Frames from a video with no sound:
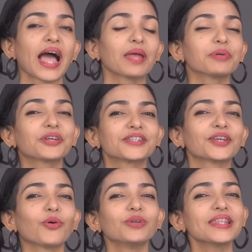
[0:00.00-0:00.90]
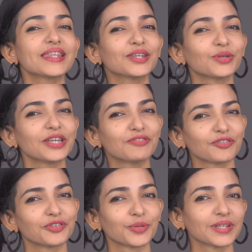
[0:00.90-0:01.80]
And because the only thing you need
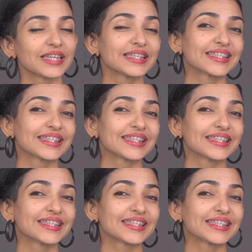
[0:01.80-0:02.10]
for fuel is